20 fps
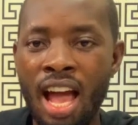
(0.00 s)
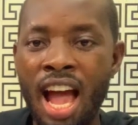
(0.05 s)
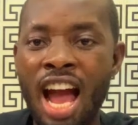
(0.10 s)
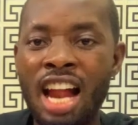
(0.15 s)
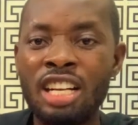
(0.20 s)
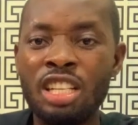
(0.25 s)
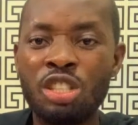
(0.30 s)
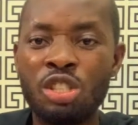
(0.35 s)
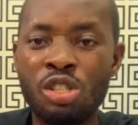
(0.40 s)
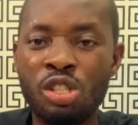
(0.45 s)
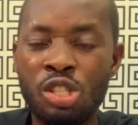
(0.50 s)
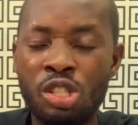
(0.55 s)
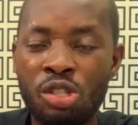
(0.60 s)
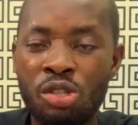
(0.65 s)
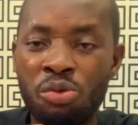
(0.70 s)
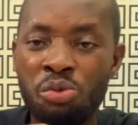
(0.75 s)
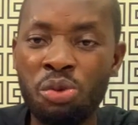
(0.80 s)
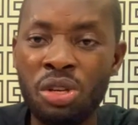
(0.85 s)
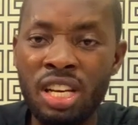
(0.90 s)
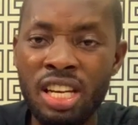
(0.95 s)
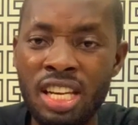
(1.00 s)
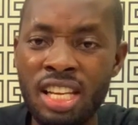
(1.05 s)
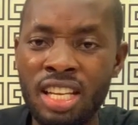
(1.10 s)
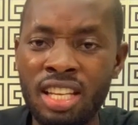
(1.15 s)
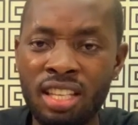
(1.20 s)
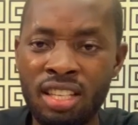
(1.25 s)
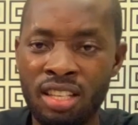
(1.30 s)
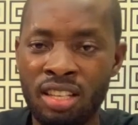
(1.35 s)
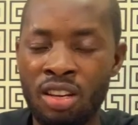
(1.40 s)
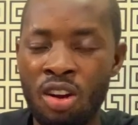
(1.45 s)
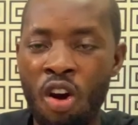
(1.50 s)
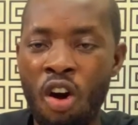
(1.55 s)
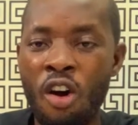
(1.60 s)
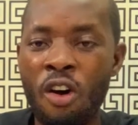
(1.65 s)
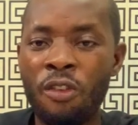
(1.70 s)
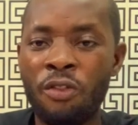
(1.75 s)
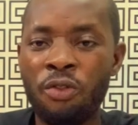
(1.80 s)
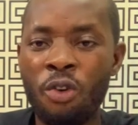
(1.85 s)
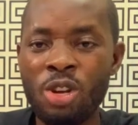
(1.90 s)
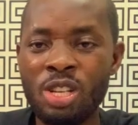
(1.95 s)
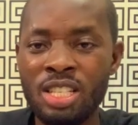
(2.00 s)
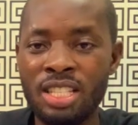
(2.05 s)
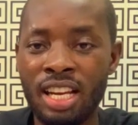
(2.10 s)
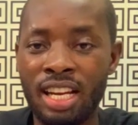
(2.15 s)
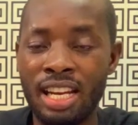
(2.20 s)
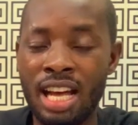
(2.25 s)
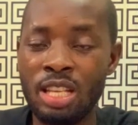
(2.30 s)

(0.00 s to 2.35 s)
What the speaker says: And it is really unfortunate